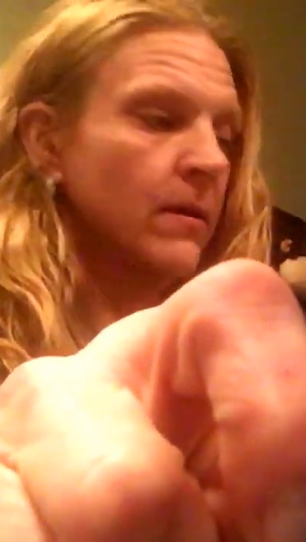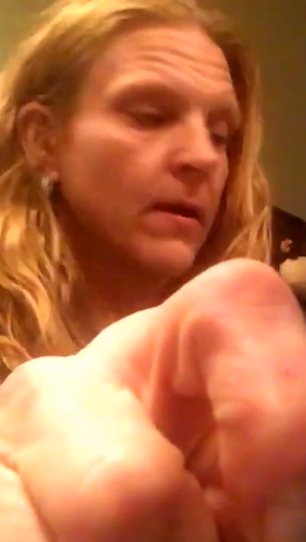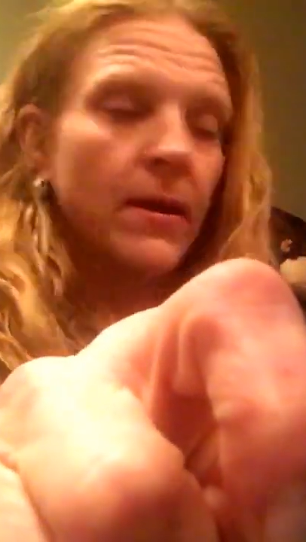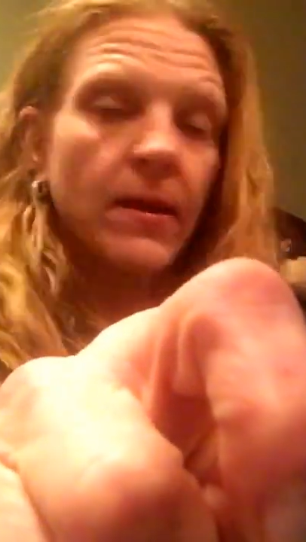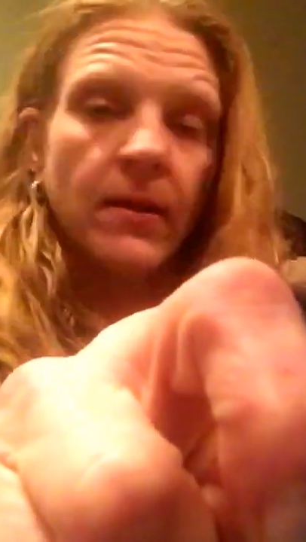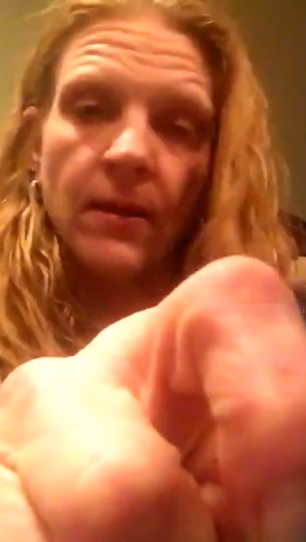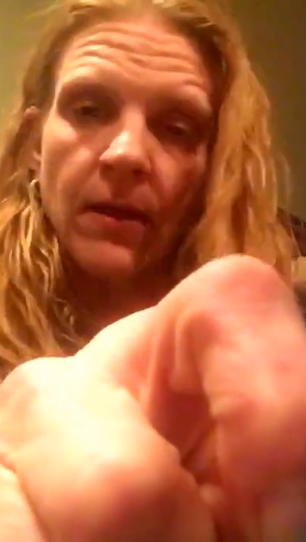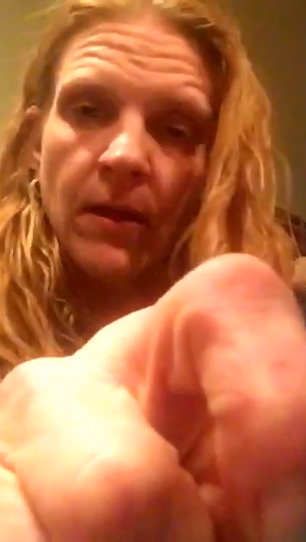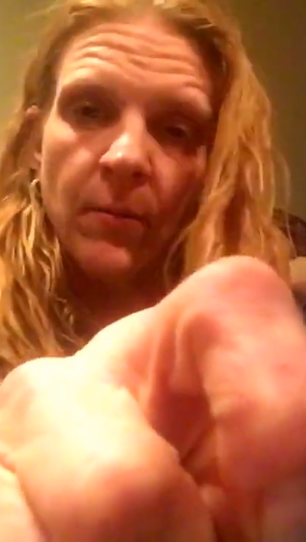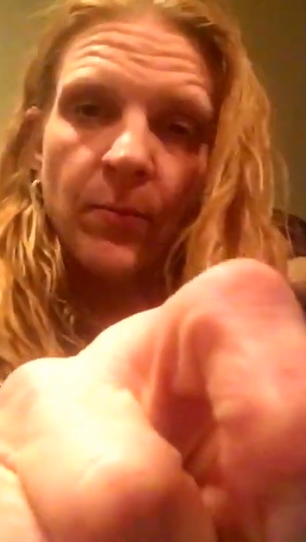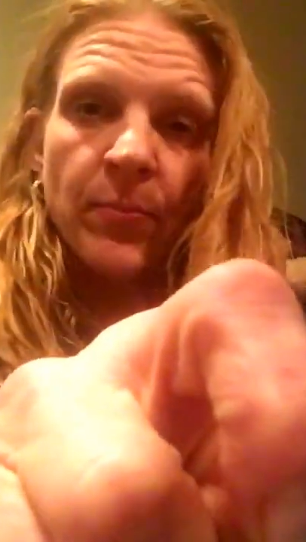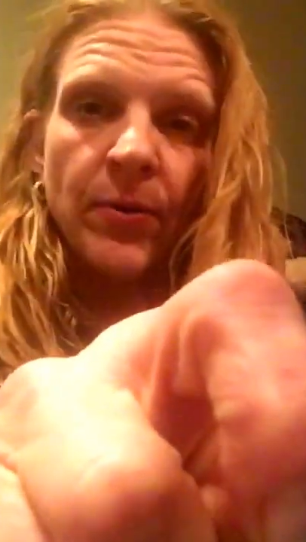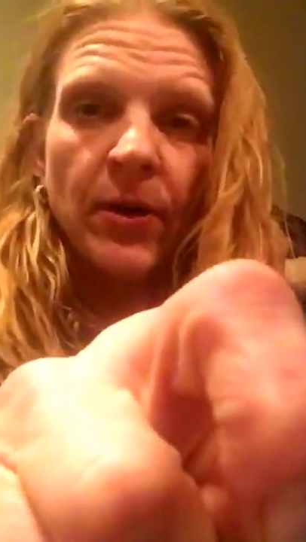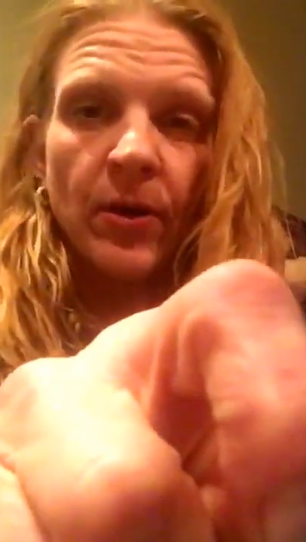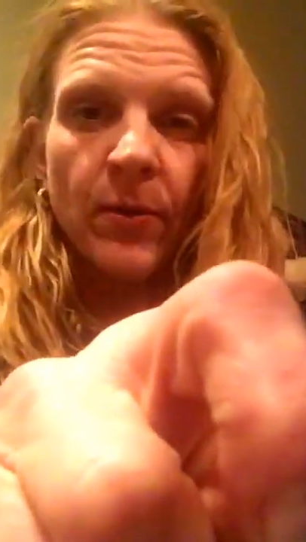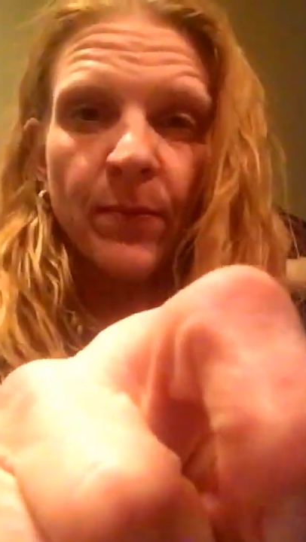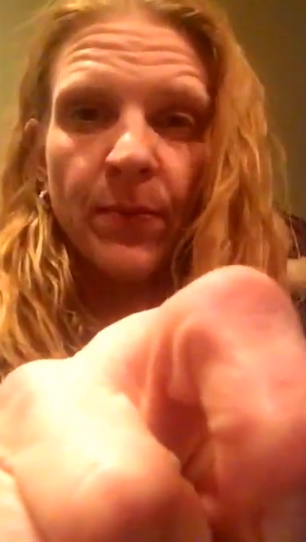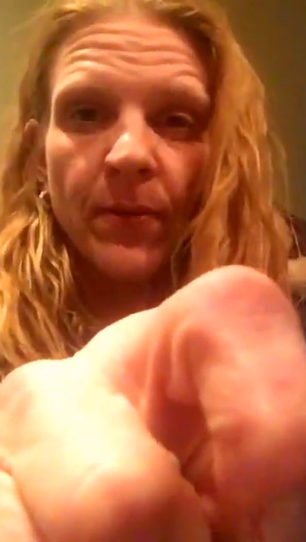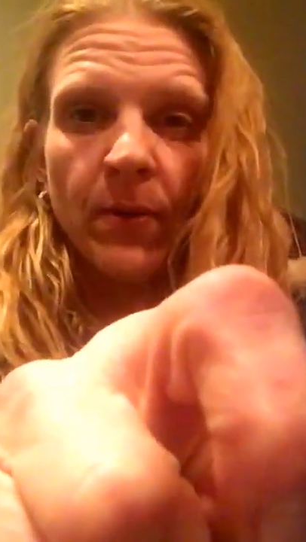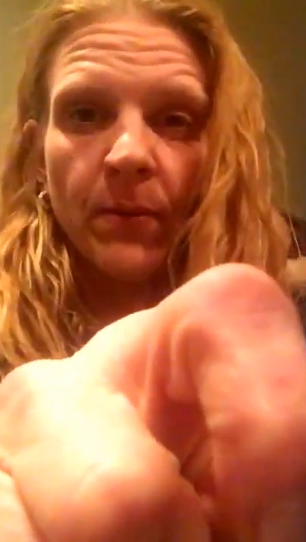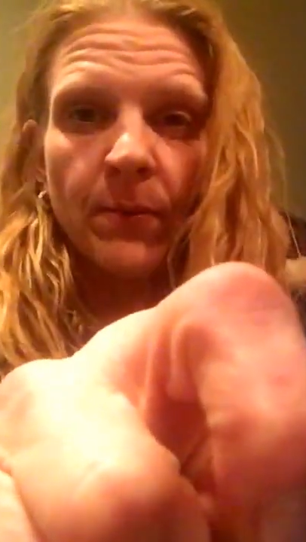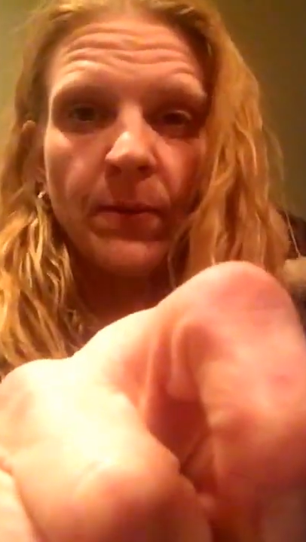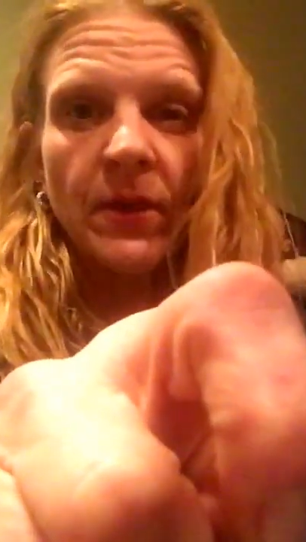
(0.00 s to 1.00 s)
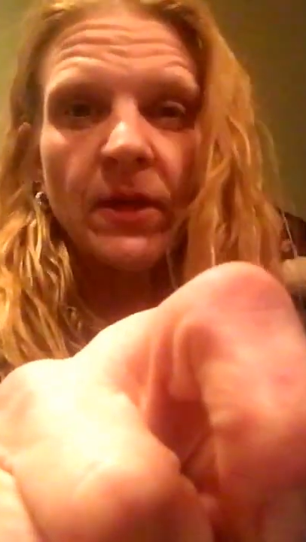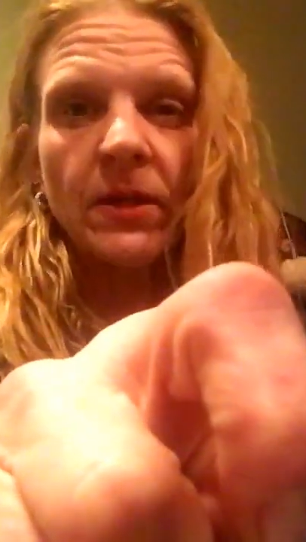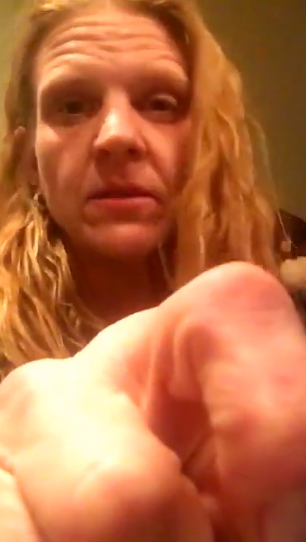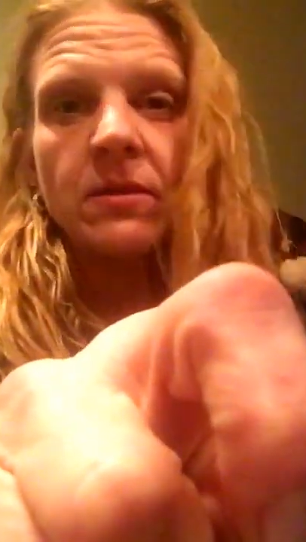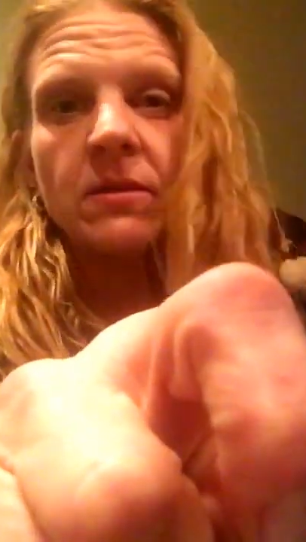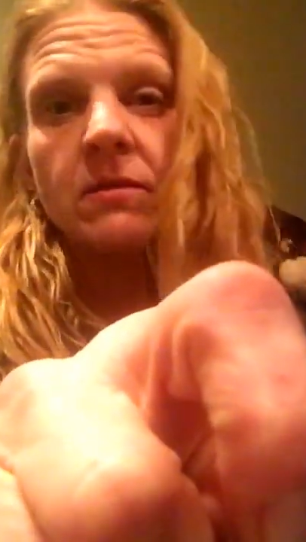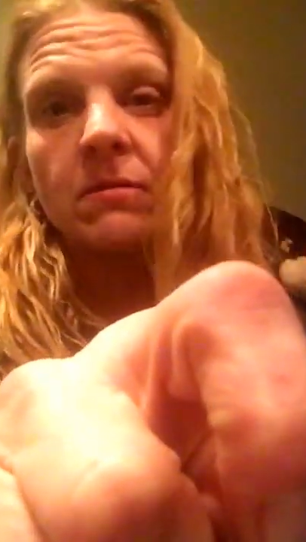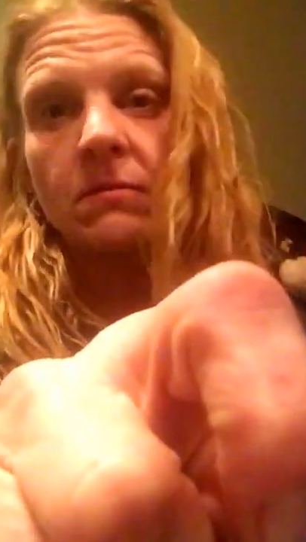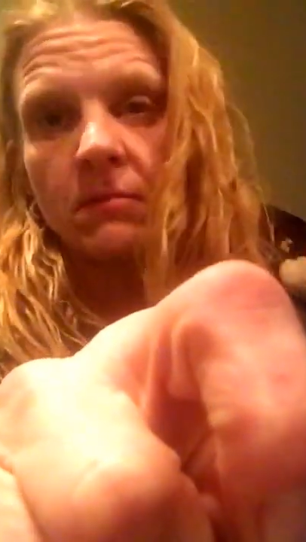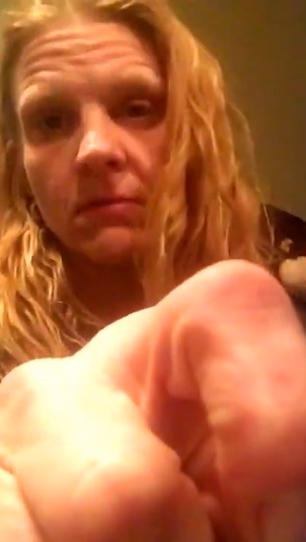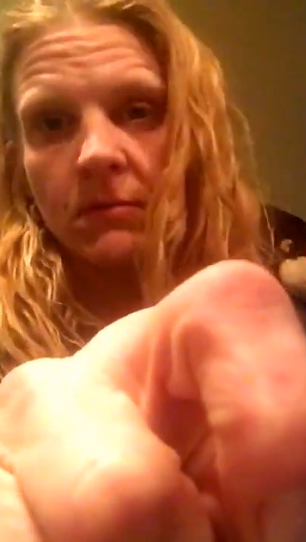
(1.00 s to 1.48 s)
And then purple
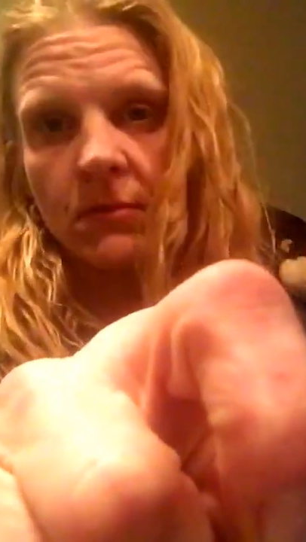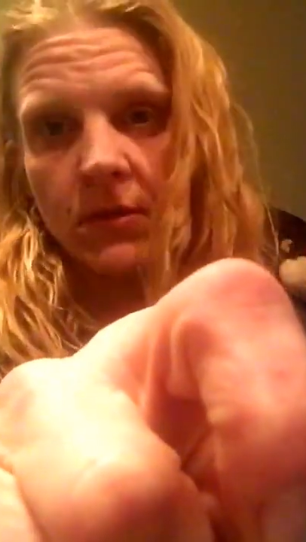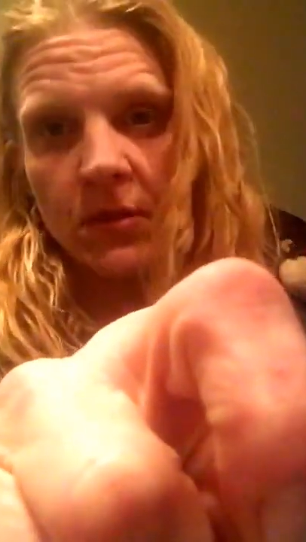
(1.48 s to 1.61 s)
means